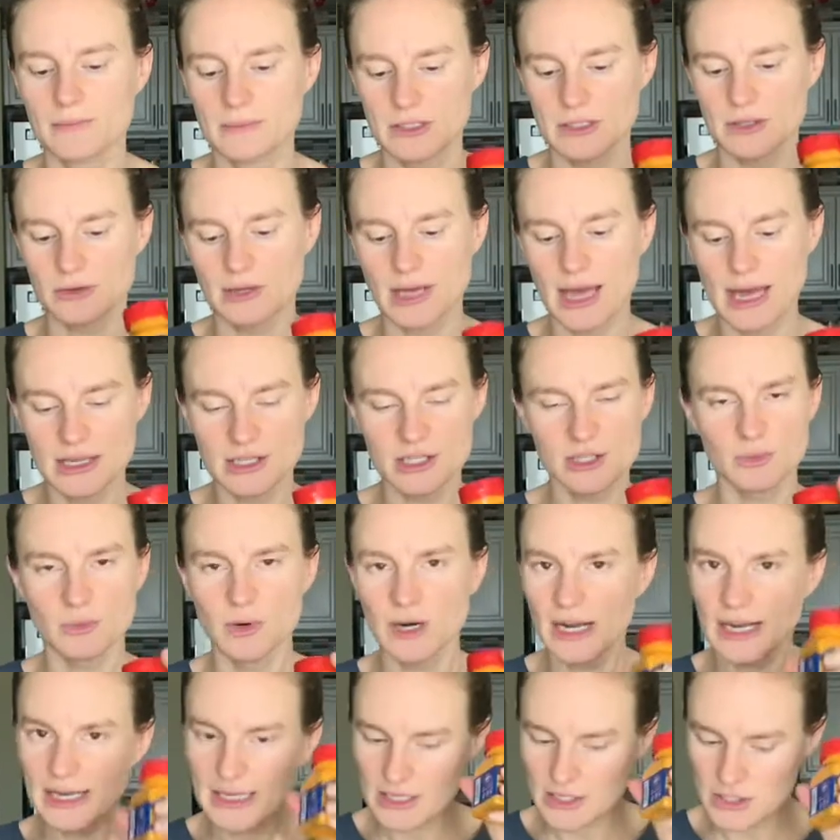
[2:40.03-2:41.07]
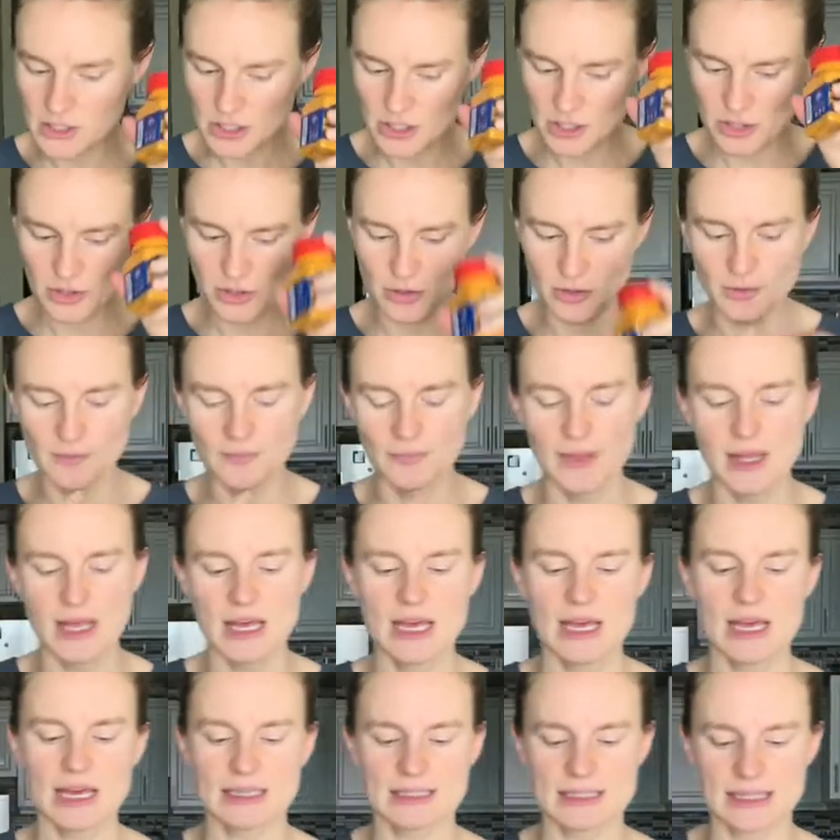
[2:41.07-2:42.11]
Okay, so what I can do
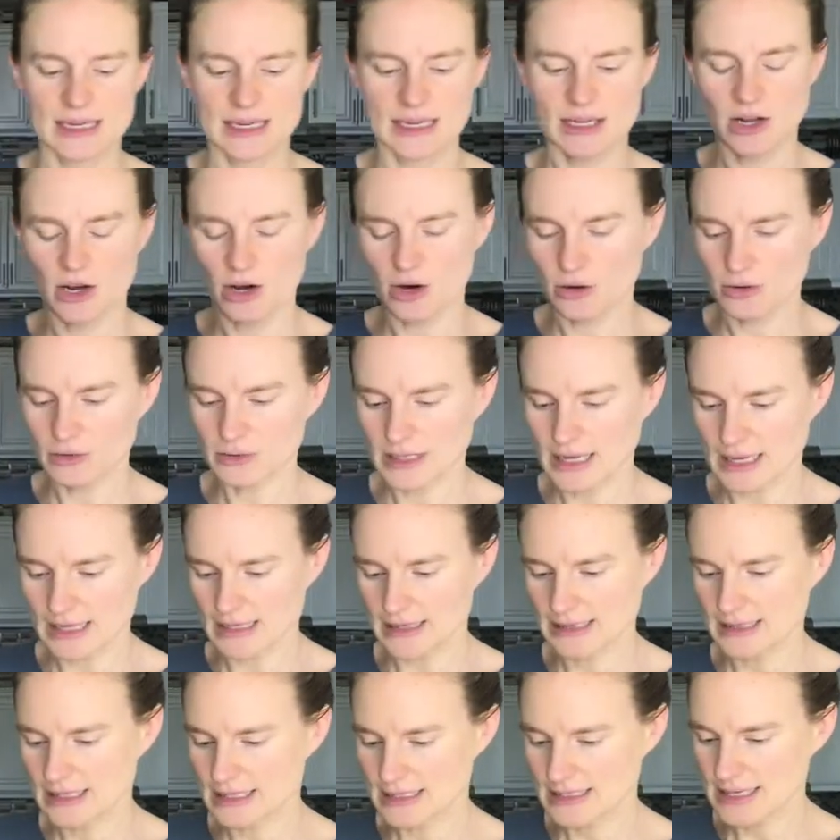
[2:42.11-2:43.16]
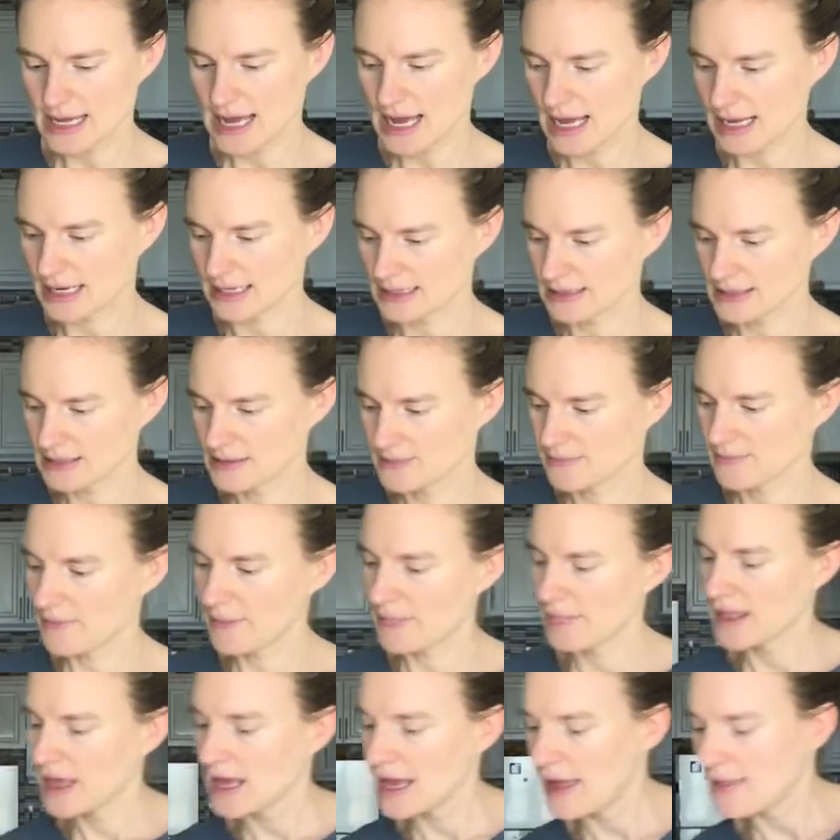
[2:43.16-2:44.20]
is I can hold that in this hand,
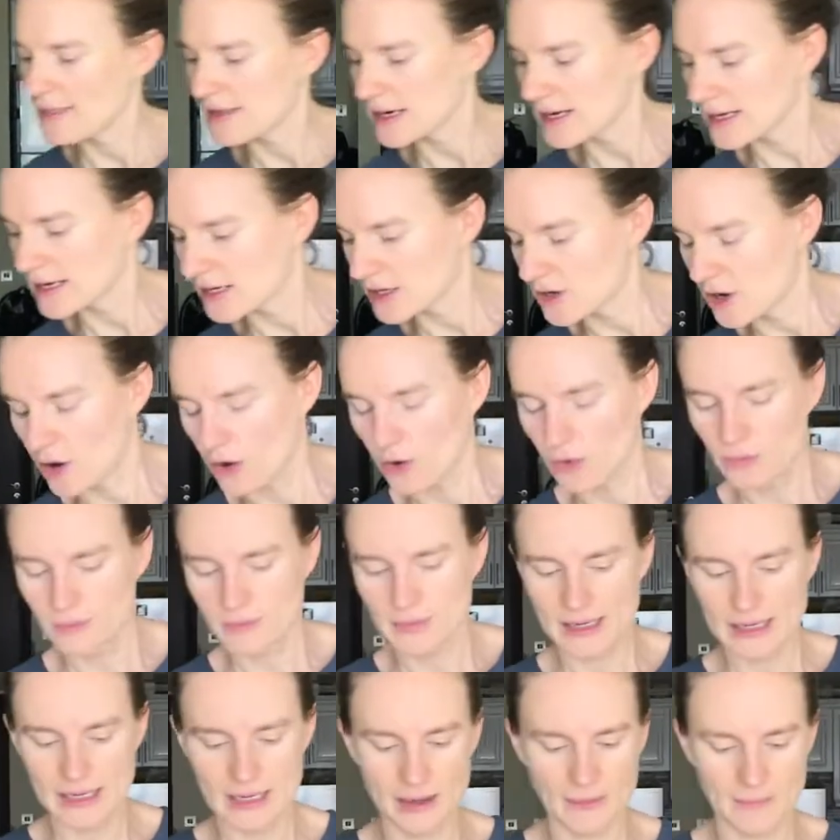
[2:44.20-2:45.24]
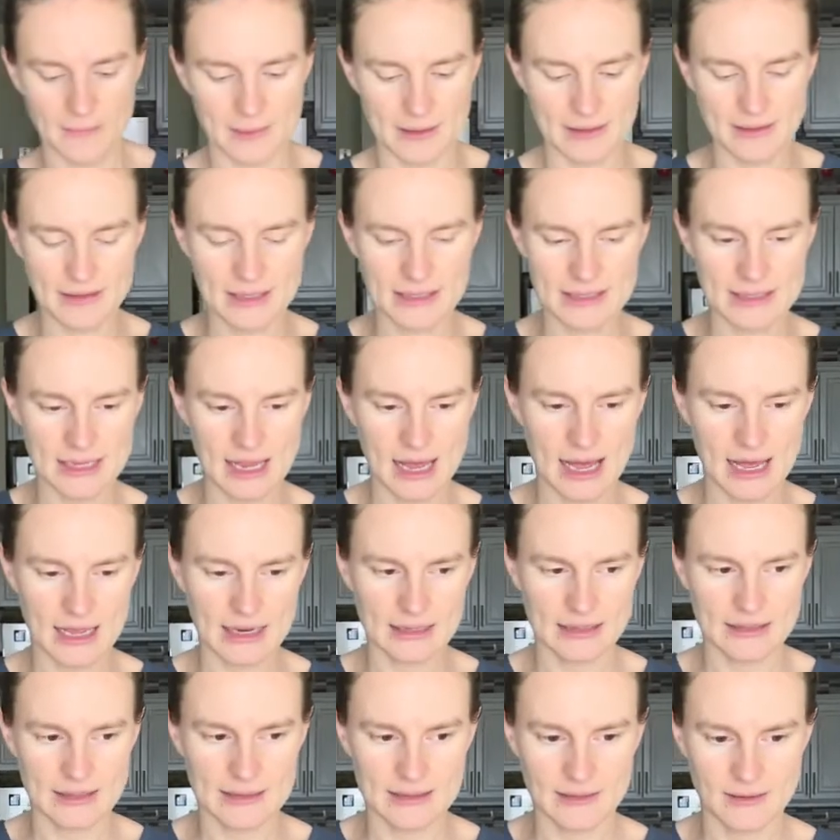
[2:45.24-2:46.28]
and then I can hold my cup in this
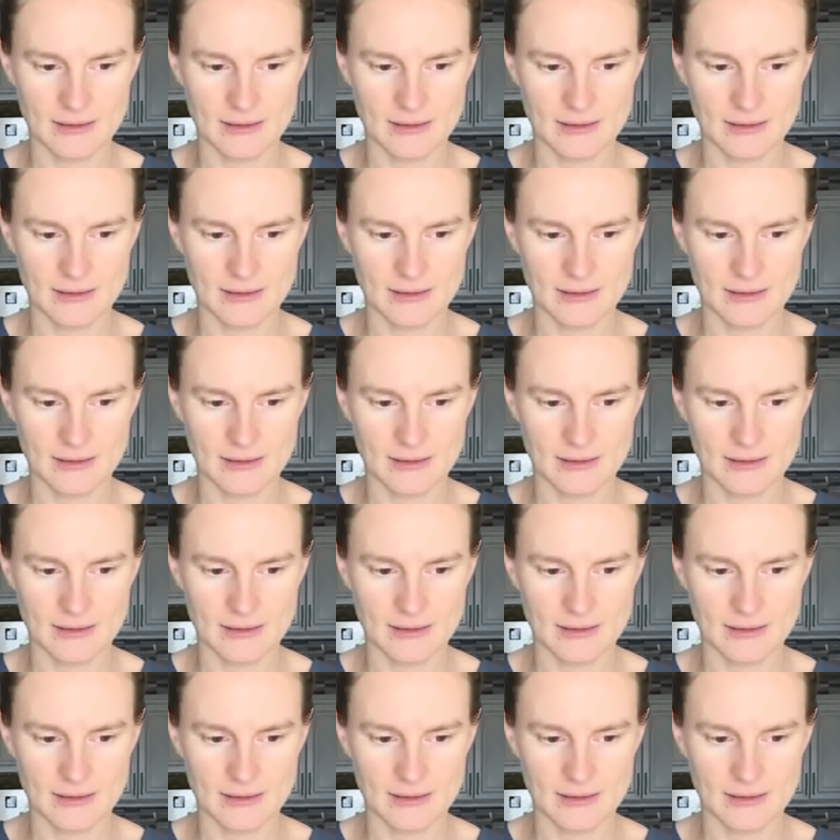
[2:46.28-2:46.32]
hand.